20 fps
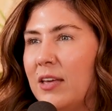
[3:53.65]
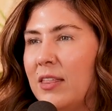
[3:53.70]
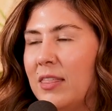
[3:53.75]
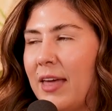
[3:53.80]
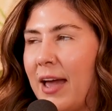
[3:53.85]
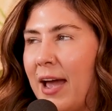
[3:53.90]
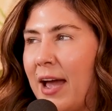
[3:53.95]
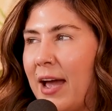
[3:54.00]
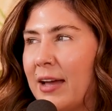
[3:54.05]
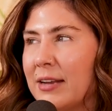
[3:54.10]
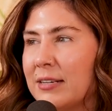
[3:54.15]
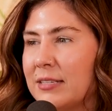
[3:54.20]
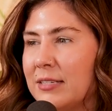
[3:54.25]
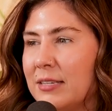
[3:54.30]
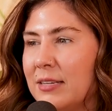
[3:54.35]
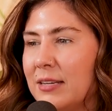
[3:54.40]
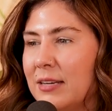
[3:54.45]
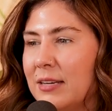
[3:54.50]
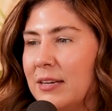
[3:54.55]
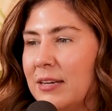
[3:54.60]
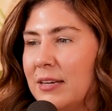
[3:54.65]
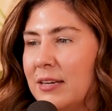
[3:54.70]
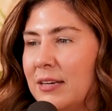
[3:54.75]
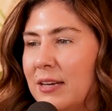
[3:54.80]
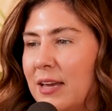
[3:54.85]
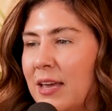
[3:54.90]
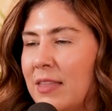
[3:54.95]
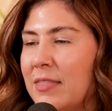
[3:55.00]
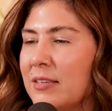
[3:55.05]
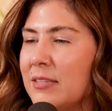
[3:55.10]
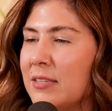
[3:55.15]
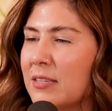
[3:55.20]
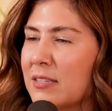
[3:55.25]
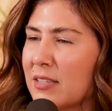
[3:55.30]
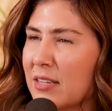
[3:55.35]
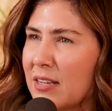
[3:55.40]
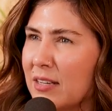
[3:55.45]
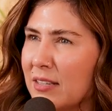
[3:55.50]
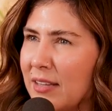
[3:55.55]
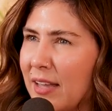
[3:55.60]
that and this is
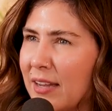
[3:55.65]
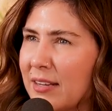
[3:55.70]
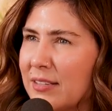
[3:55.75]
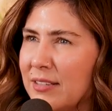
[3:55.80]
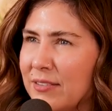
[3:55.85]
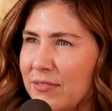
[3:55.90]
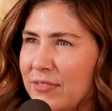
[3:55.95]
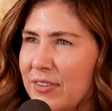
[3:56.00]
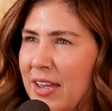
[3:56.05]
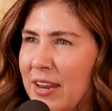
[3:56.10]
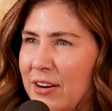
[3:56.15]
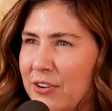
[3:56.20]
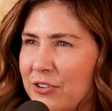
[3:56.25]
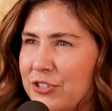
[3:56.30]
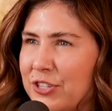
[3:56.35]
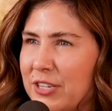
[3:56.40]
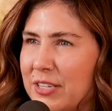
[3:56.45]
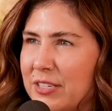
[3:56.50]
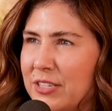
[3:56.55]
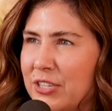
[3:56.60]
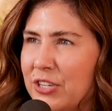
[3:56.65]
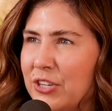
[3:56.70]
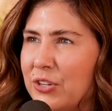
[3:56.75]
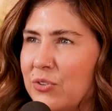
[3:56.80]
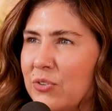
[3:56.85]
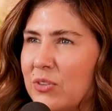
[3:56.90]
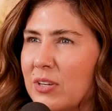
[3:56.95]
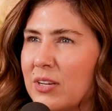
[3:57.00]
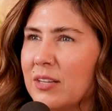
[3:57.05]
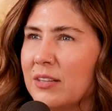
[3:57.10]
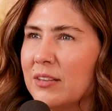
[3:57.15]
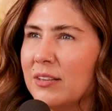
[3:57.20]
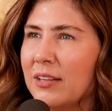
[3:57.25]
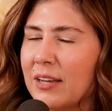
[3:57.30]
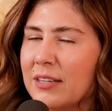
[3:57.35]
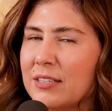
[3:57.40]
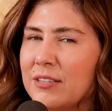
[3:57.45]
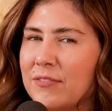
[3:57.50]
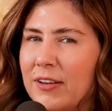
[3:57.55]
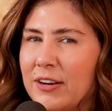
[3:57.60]
the collective energy too. The
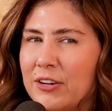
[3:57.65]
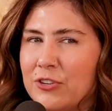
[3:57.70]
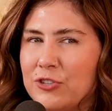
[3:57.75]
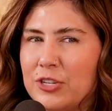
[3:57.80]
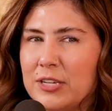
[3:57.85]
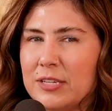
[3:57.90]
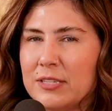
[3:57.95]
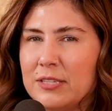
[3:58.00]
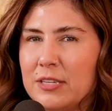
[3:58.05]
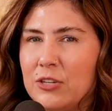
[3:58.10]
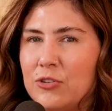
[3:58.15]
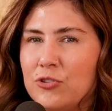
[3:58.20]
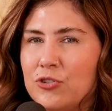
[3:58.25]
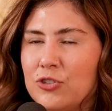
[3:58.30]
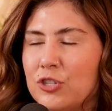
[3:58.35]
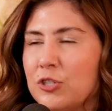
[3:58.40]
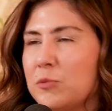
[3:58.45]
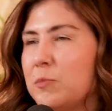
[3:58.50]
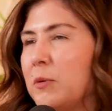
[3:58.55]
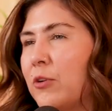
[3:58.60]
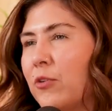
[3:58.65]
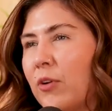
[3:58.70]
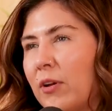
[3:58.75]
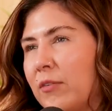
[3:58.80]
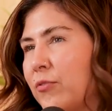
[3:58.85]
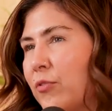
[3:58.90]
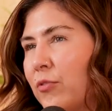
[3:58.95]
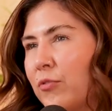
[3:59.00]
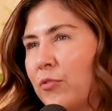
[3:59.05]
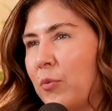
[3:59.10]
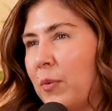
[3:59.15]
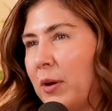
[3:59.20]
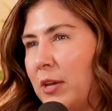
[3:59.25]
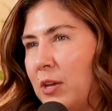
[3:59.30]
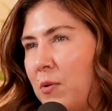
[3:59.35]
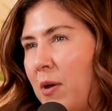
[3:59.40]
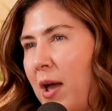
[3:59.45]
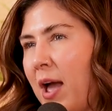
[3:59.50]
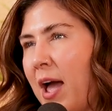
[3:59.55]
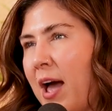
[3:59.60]
collective energy is that you should just be grateful for what
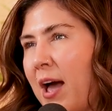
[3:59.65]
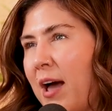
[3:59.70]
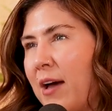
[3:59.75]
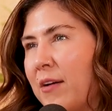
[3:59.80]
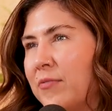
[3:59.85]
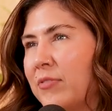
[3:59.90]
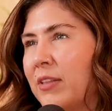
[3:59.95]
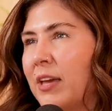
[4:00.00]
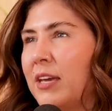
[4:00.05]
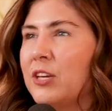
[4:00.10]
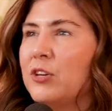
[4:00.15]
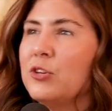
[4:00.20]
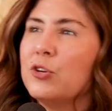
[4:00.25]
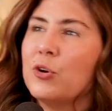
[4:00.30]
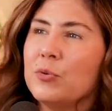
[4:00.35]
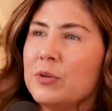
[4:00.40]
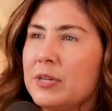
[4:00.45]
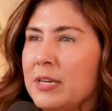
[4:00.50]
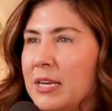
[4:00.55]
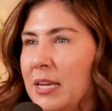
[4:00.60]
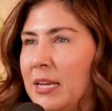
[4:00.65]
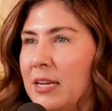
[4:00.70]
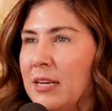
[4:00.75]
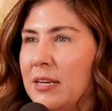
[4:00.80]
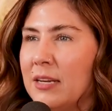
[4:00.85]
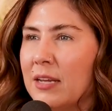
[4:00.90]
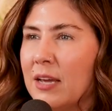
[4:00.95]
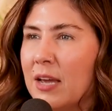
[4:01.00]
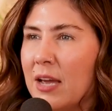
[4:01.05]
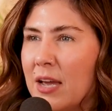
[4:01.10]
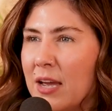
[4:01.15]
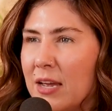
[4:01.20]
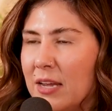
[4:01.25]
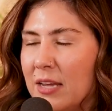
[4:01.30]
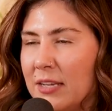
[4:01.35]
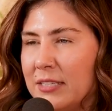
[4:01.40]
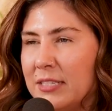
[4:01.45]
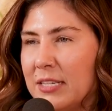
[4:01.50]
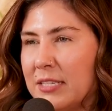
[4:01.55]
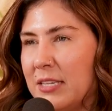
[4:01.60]
you have. Like you don't need,
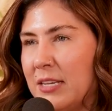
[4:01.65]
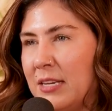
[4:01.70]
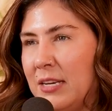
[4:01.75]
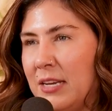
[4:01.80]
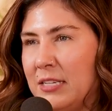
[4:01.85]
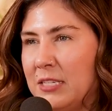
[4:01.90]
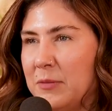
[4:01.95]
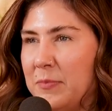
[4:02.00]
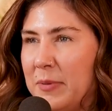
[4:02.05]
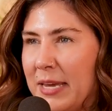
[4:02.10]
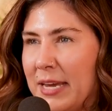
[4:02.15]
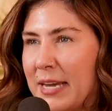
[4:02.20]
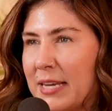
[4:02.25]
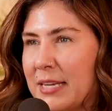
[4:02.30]
it doesn't need to be